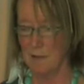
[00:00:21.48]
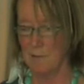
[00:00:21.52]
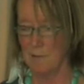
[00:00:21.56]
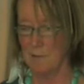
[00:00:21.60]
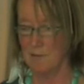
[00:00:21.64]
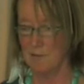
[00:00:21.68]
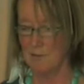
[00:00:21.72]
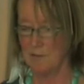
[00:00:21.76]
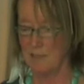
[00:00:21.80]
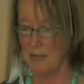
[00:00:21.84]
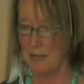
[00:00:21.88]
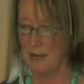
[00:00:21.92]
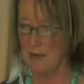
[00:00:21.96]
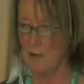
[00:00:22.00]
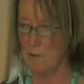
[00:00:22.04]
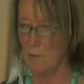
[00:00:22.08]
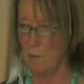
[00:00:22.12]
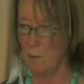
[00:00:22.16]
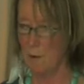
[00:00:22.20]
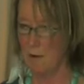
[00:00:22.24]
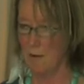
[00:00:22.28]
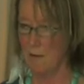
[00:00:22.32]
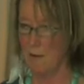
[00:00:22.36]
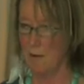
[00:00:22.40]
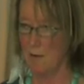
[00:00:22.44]
stand
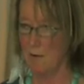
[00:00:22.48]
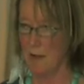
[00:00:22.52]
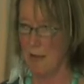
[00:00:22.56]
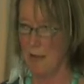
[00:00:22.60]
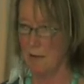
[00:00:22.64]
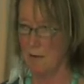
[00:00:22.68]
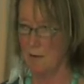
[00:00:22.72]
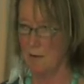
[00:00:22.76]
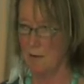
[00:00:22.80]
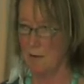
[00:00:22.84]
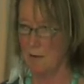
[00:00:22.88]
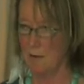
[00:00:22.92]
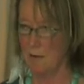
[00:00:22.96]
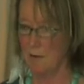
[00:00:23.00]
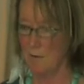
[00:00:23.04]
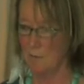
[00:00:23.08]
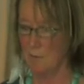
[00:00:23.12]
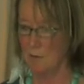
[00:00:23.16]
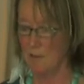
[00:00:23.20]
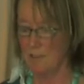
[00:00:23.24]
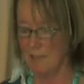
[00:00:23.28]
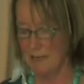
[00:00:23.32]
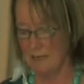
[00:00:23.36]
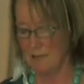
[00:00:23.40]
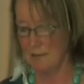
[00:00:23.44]
where they
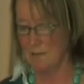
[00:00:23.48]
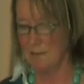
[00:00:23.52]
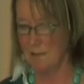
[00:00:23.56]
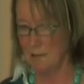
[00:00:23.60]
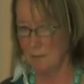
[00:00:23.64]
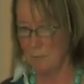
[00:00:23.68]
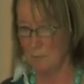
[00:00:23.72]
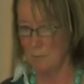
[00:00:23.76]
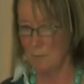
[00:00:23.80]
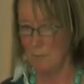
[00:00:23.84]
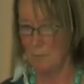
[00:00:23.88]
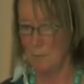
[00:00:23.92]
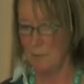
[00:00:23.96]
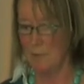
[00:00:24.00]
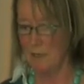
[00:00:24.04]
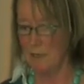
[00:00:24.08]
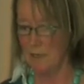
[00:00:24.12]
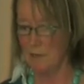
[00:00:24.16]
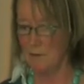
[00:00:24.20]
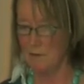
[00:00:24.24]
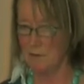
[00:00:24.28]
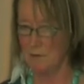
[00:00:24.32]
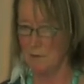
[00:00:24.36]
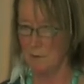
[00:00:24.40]
were tasting beans.